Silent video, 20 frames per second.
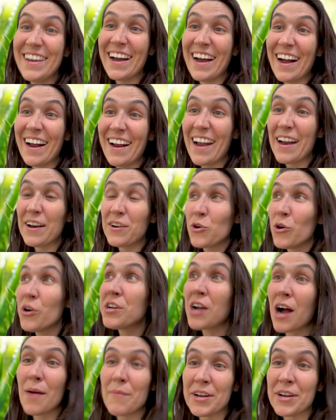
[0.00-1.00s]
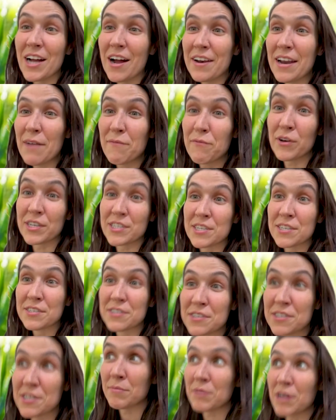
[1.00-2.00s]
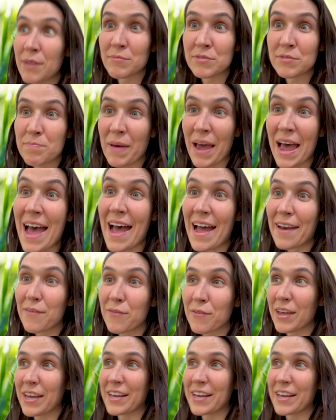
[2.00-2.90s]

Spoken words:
Yeah, and good comedy on Netflix is sometimes bad.